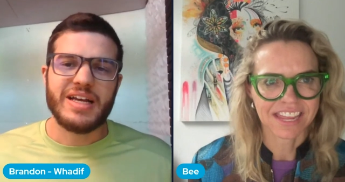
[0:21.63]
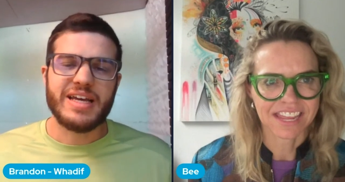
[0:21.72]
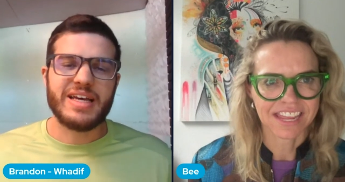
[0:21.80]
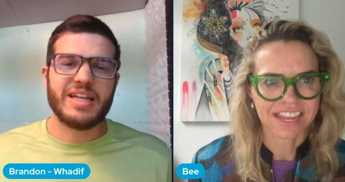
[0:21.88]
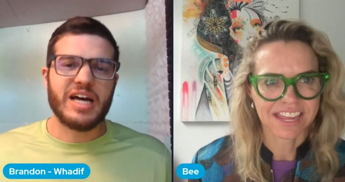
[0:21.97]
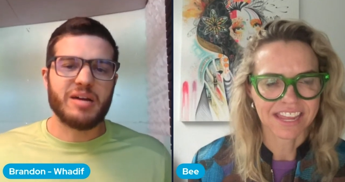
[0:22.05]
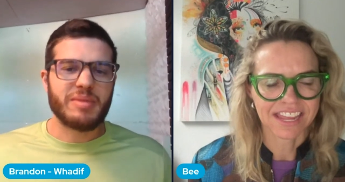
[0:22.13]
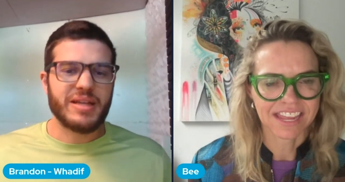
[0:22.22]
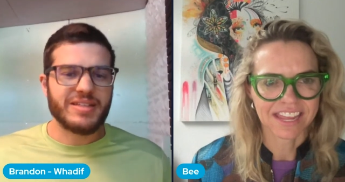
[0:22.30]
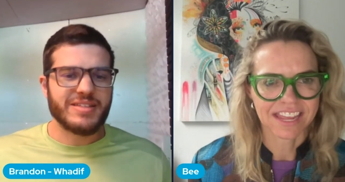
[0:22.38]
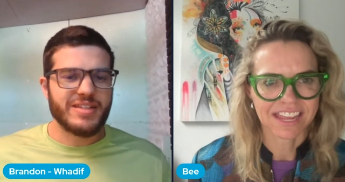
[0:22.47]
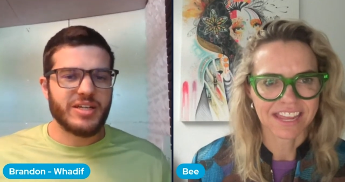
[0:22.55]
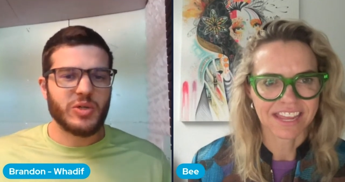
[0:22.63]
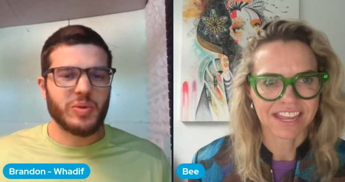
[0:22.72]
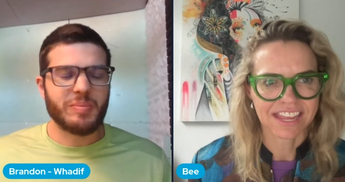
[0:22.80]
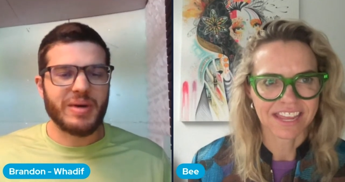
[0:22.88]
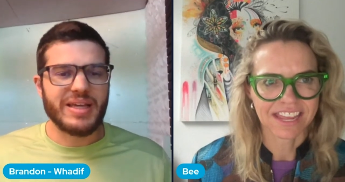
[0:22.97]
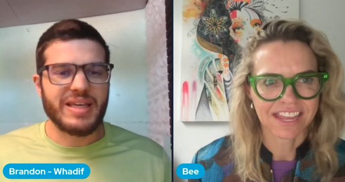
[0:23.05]
Speaker 1: And I'm getting to know
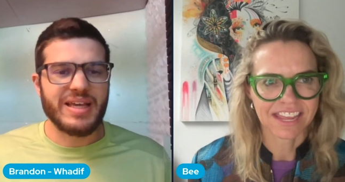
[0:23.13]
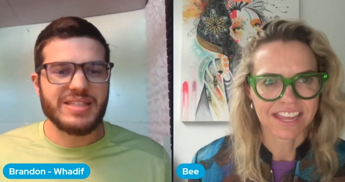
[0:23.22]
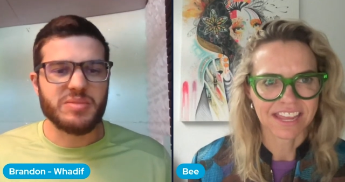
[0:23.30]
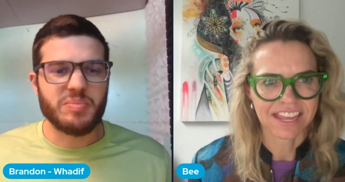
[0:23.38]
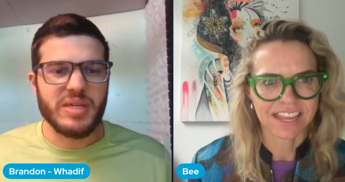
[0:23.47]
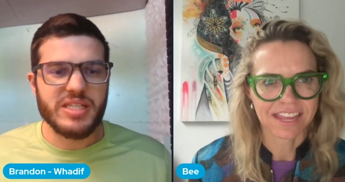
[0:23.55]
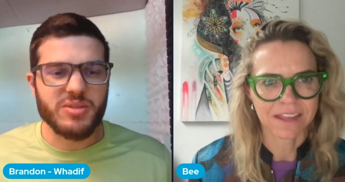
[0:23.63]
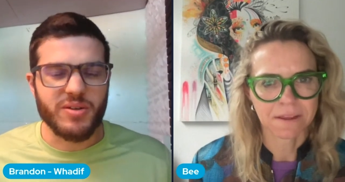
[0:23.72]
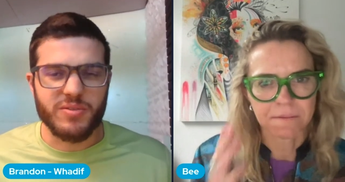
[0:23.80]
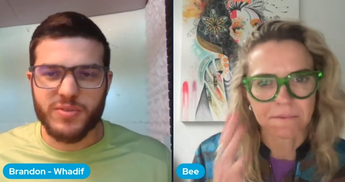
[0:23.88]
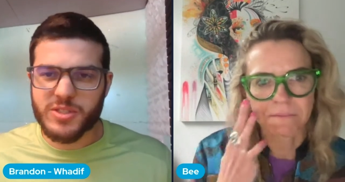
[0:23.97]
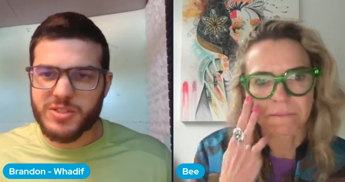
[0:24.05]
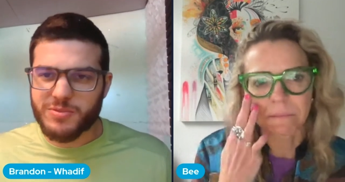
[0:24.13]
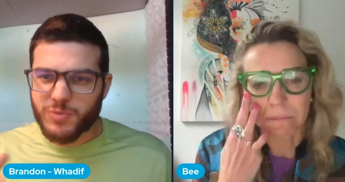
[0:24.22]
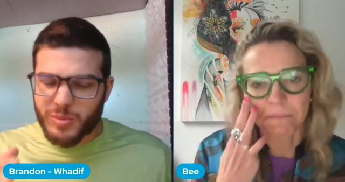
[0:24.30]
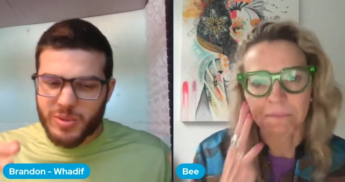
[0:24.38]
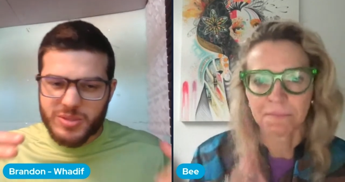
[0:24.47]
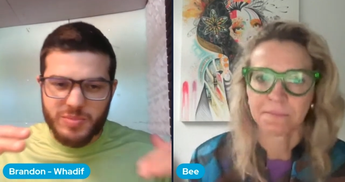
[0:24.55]
my guest, B. So, first and
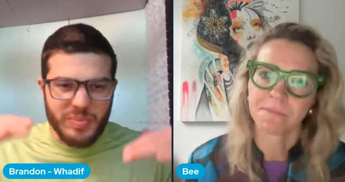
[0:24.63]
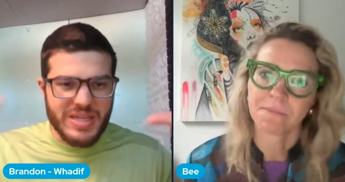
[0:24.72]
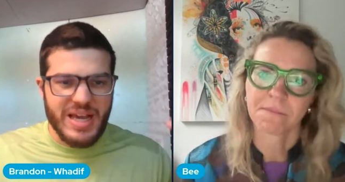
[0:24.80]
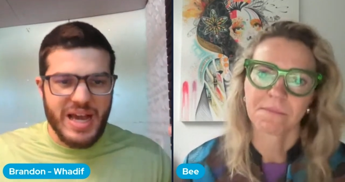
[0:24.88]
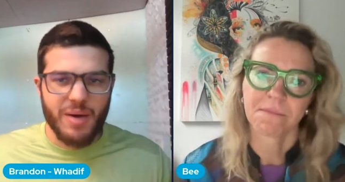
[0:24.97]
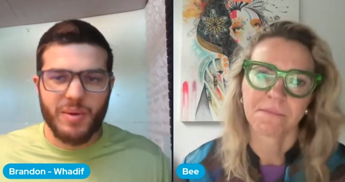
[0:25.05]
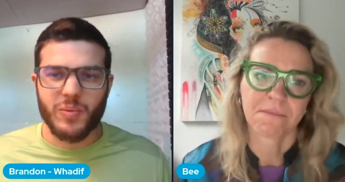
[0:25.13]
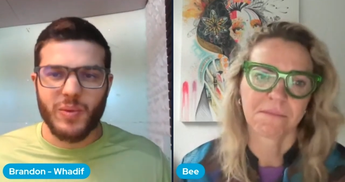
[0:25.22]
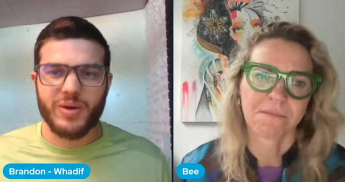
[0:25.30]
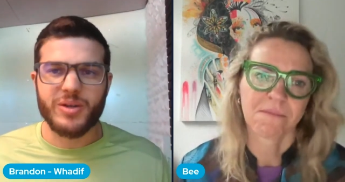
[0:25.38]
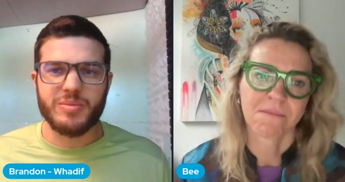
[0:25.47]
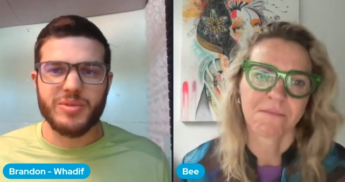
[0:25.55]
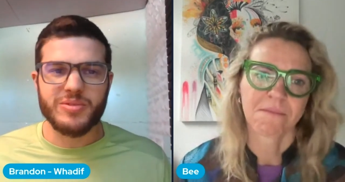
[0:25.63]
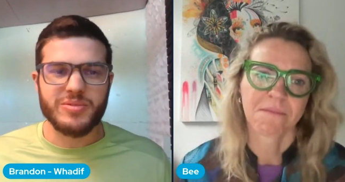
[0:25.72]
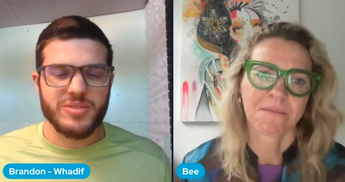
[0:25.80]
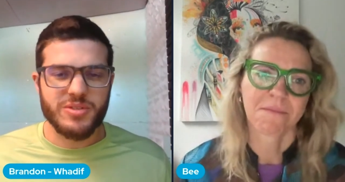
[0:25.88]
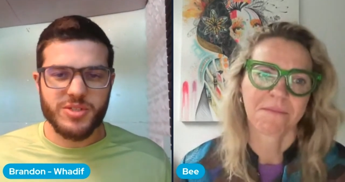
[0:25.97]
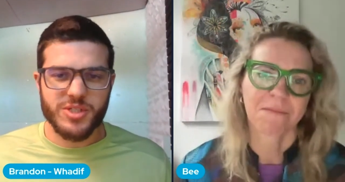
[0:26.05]
foremost, B, I want to welcome you
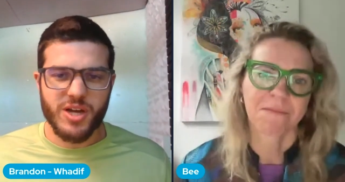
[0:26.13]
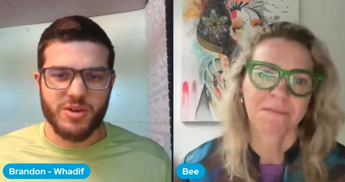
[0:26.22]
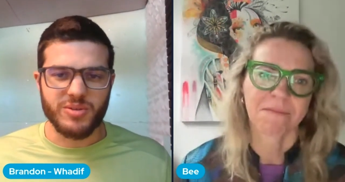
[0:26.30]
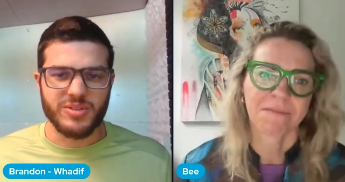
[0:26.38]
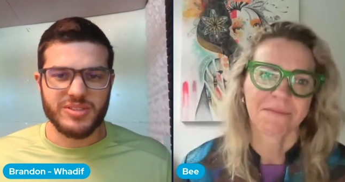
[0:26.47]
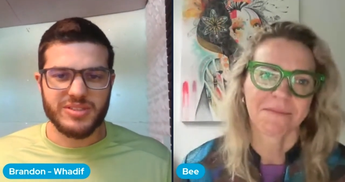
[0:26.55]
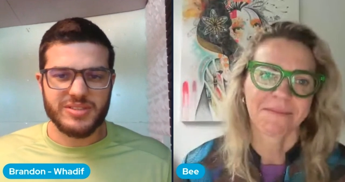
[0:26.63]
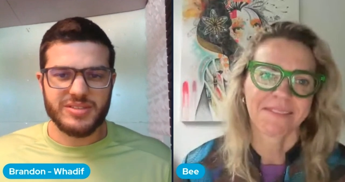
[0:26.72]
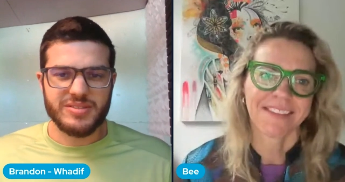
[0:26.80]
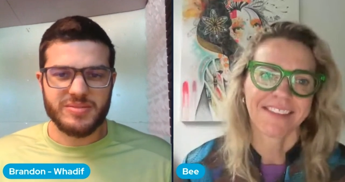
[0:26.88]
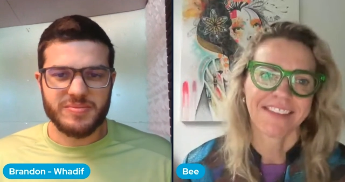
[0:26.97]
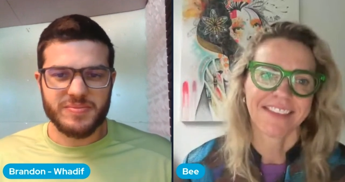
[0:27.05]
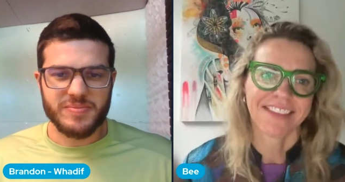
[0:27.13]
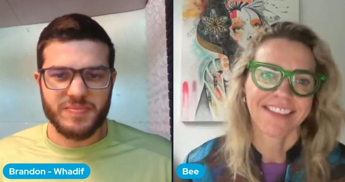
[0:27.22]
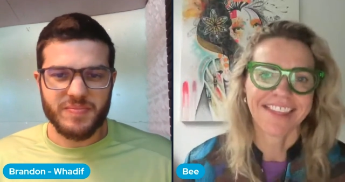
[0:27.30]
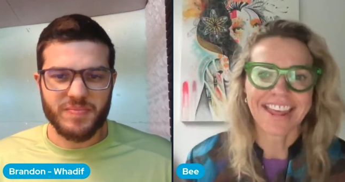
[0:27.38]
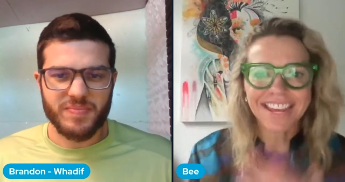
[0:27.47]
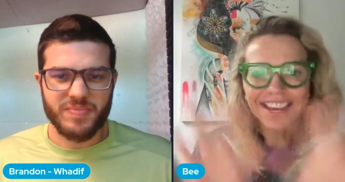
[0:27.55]
to the show.
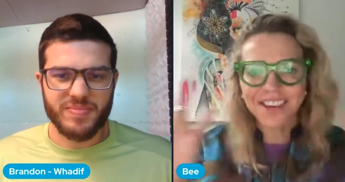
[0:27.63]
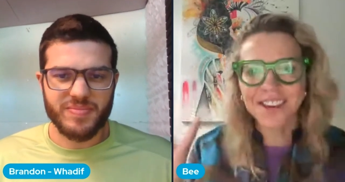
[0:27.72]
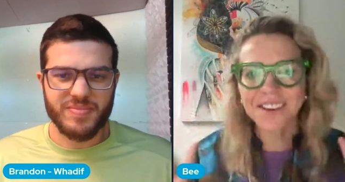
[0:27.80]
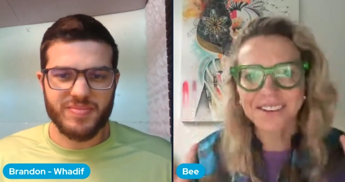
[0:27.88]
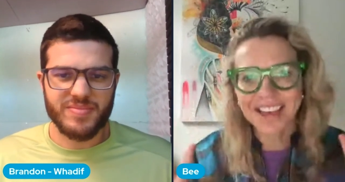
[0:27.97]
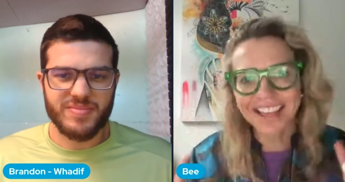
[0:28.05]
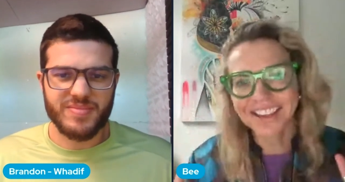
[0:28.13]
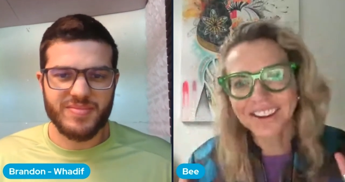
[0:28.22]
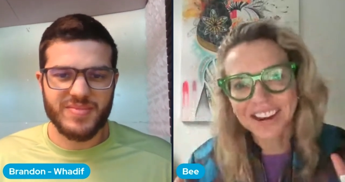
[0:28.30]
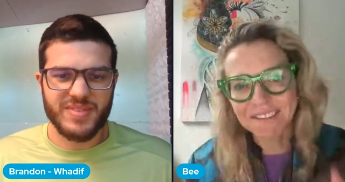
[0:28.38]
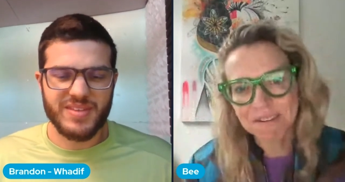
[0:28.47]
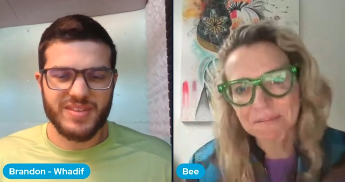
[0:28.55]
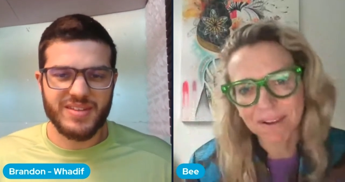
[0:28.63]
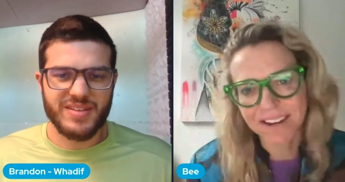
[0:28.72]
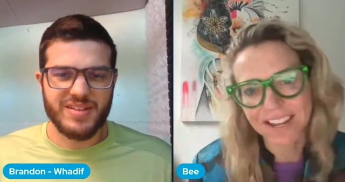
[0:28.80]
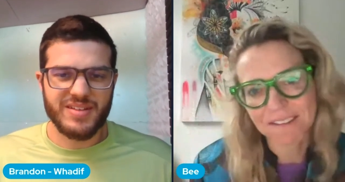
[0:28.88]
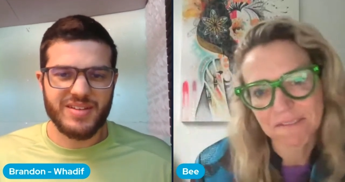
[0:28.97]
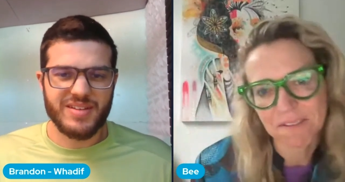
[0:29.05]
Speaker 2: Thank you. Hello,
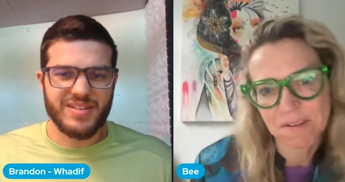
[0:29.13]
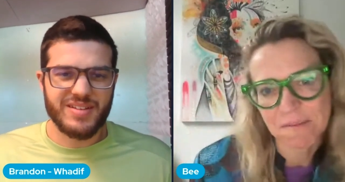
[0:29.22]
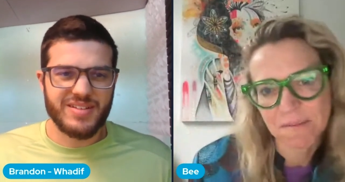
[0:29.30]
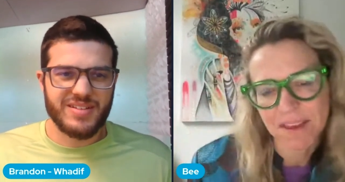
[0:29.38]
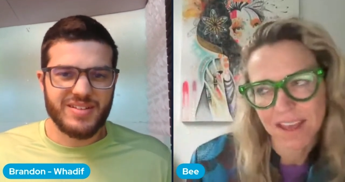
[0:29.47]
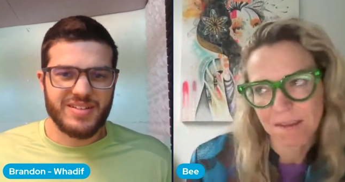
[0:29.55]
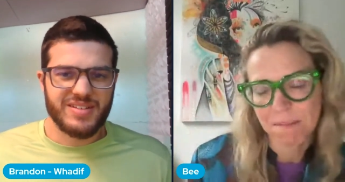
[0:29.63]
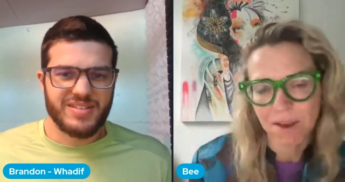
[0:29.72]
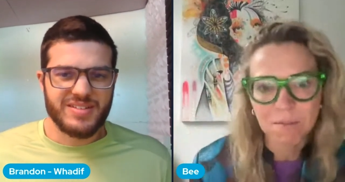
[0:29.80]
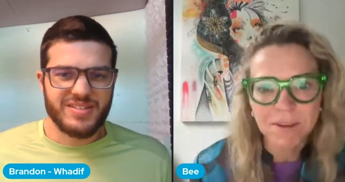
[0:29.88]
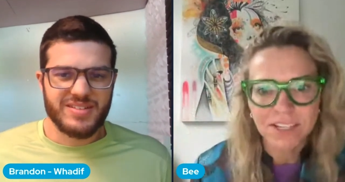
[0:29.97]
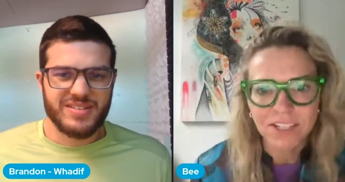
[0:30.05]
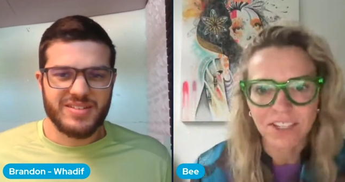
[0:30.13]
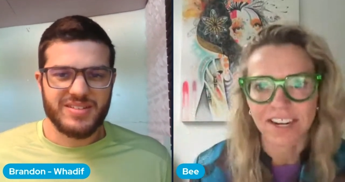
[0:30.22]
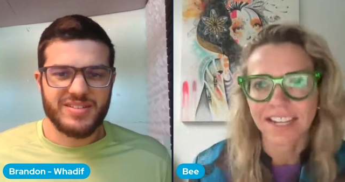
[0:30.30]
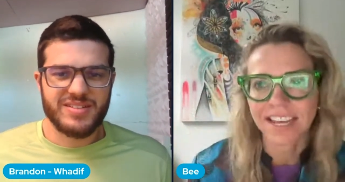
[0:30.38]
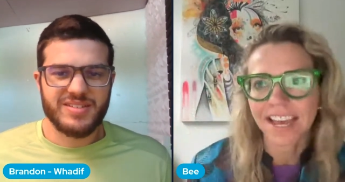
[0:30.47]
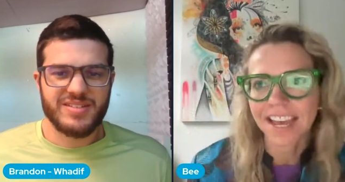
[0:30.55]
everybody from uh, Melbourne,
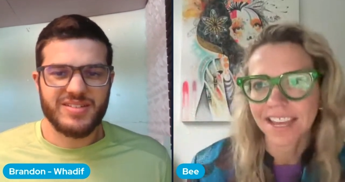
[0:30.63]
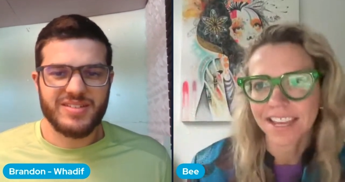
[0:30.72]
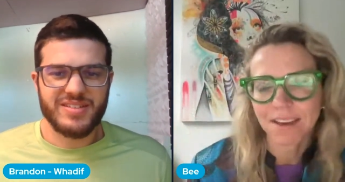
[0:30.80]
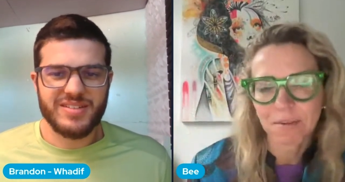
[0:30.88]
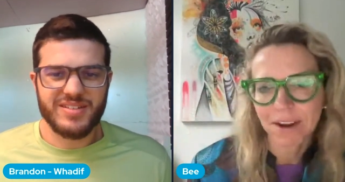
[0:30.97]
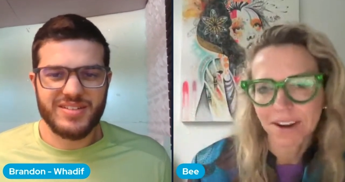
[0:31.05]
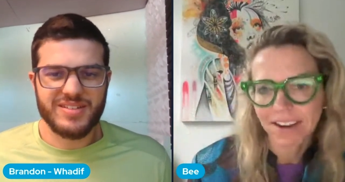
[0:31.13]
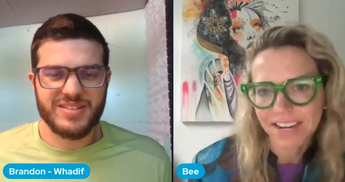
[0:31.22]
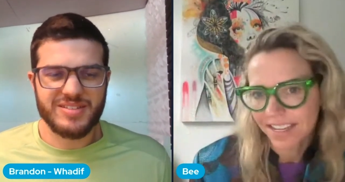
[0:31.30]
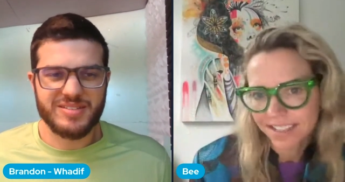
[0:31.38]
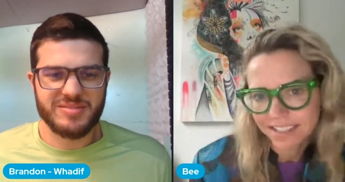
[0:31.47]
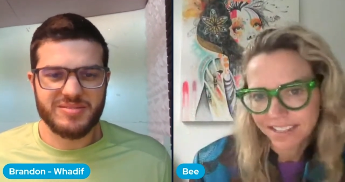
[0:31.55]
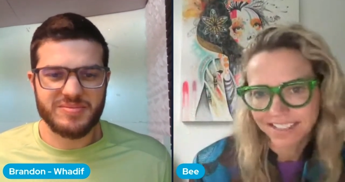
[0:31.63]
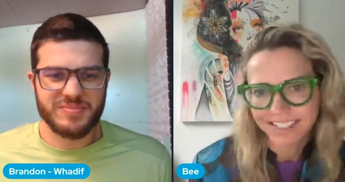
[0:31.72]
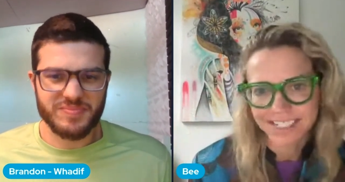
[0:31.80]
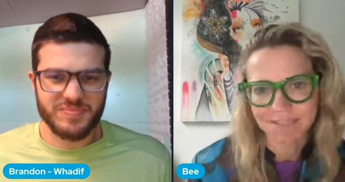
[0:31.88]
Australia. Yeah, where it is